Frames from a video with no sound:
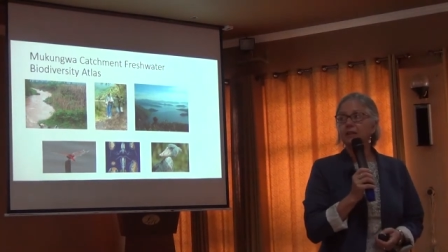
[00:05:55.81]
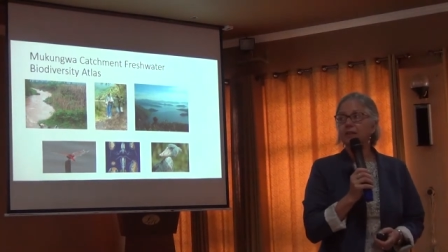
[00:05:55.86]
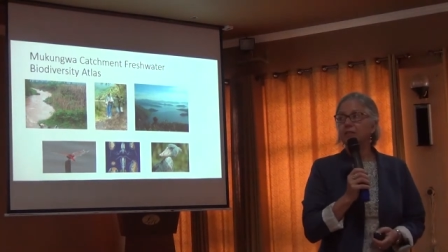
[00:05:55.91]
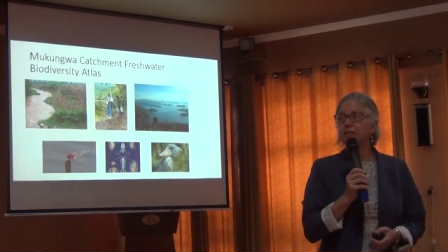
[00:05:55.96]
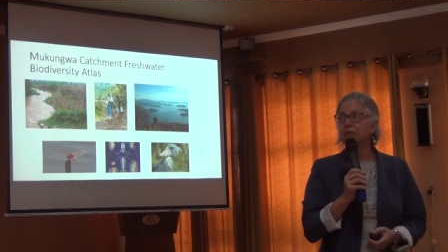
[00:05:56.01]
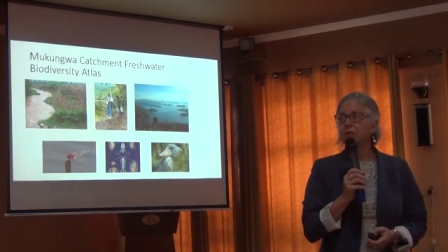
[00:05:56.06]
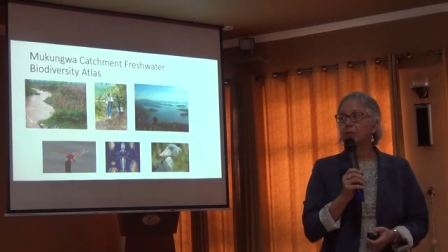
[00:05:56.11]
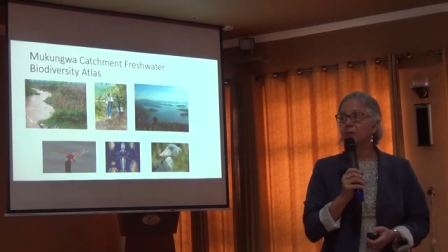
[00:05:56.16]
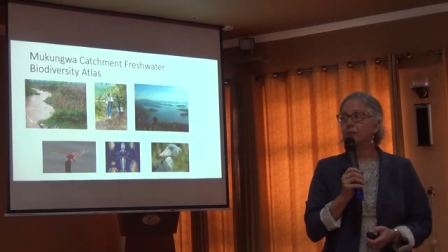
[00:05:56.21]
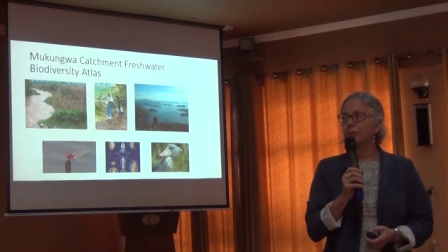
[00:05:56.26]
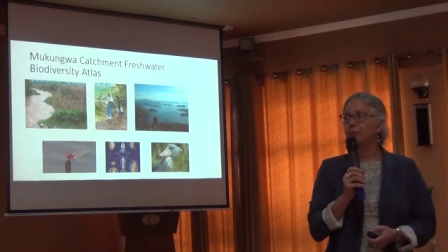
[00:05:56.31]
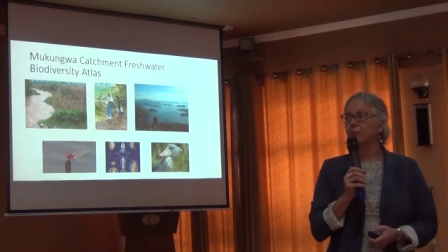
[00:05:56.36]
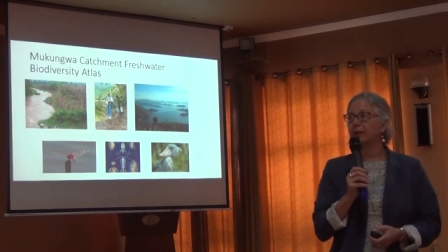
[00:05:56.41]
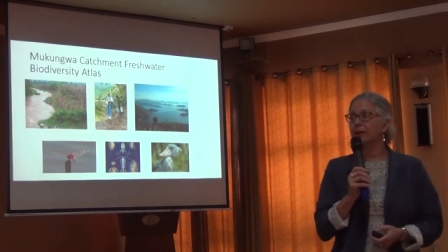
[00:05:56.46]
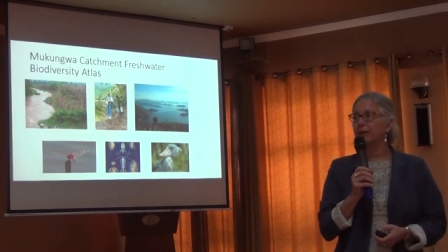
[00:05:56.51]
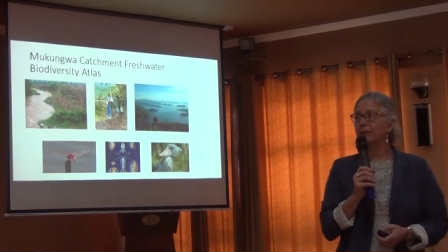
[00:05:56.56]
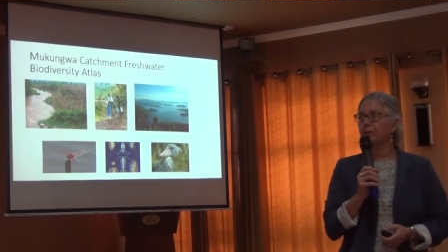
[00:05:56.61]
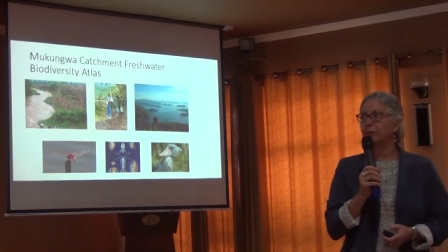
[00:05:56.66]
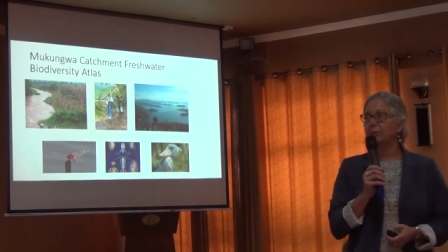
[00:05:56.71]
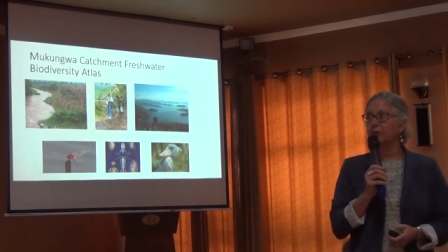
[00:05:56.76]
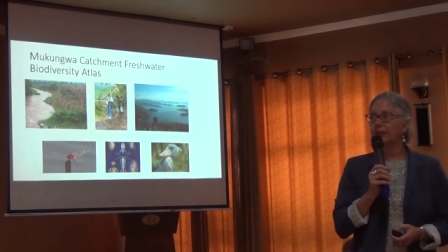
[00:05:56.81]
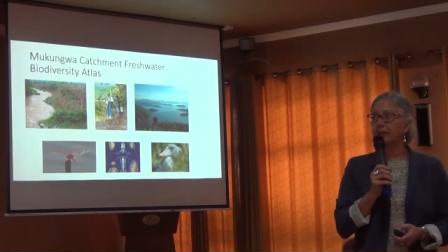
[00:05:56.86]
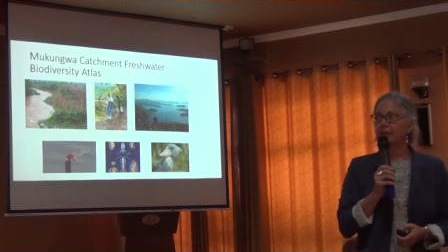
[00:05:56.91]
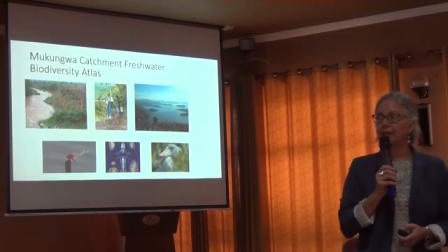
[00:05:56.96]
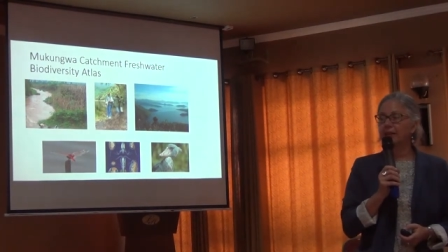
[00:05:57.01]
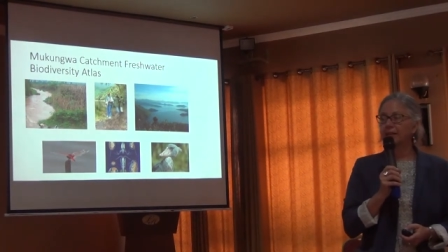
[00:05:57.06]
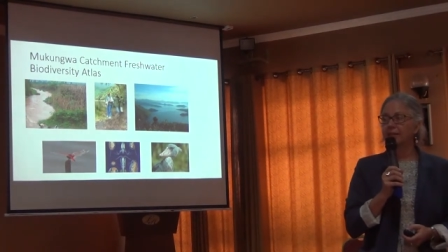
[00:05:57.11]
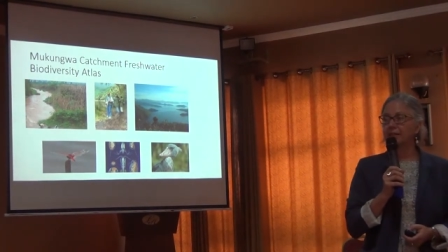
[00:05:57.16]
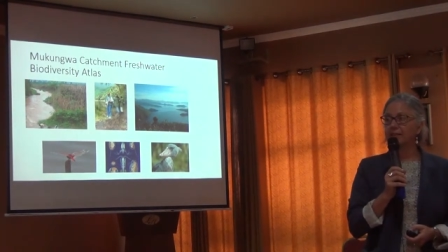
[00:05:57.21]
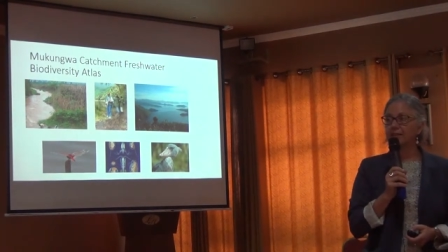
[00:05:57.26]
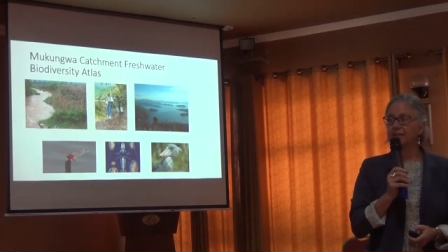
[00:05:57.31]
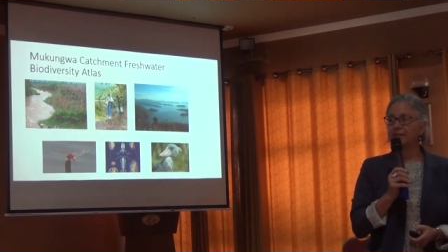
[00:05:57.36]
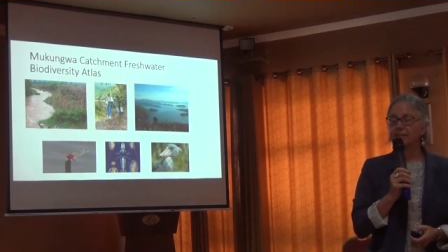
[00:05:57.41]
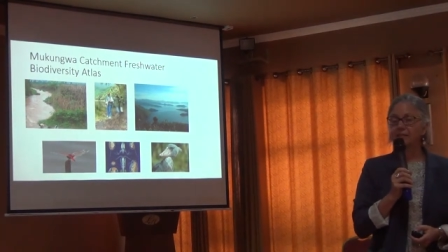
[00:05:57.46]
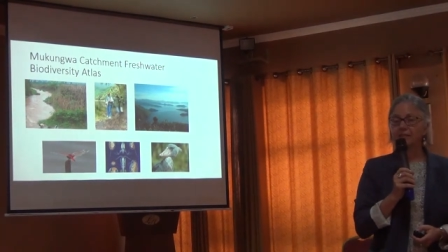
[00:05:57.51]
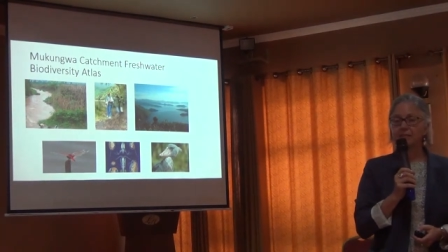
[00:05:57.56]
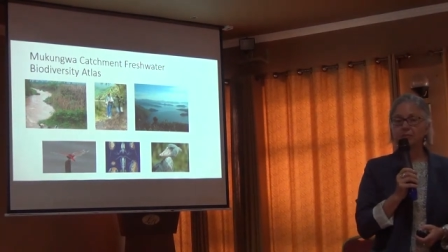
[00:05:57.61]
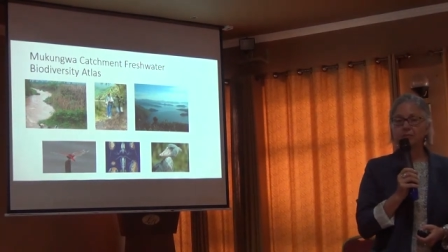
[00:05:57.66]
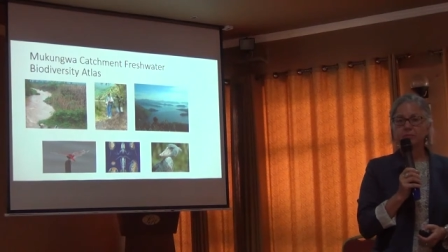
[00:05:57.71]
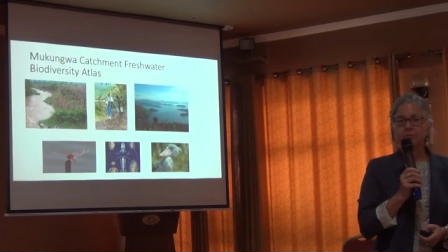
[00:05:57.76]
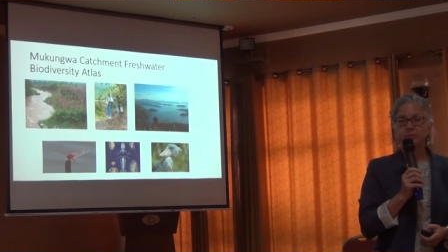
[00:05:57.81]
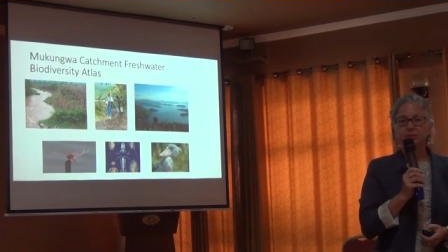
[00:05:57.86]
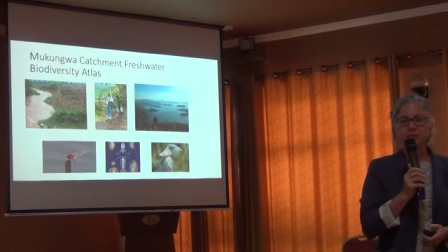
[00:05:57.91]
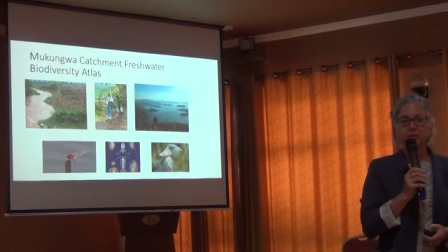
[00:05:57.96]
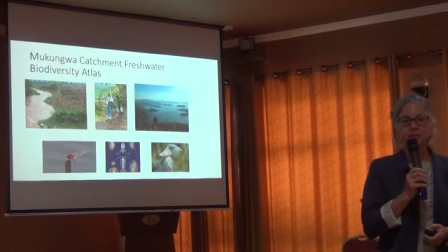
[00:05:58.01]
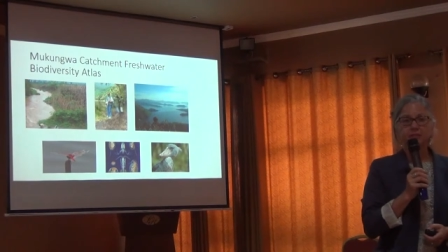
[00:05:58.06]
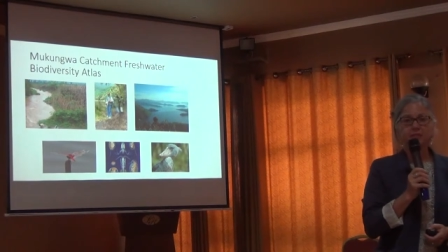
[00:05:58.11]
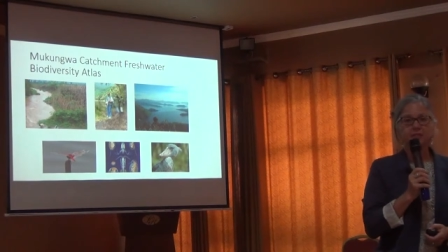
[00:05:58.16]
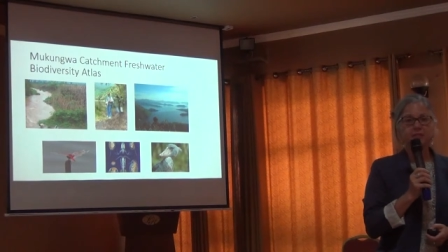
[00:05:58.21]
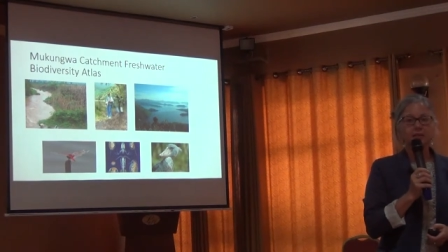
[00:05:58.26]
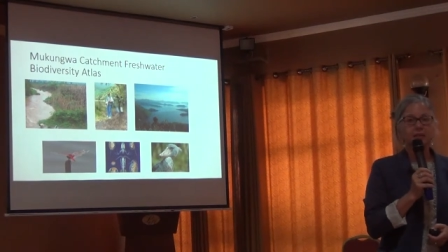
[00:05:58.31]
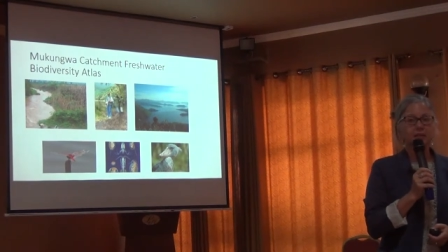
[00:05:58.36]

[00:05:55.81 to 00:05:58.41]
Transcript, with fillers: So we are working on this system first.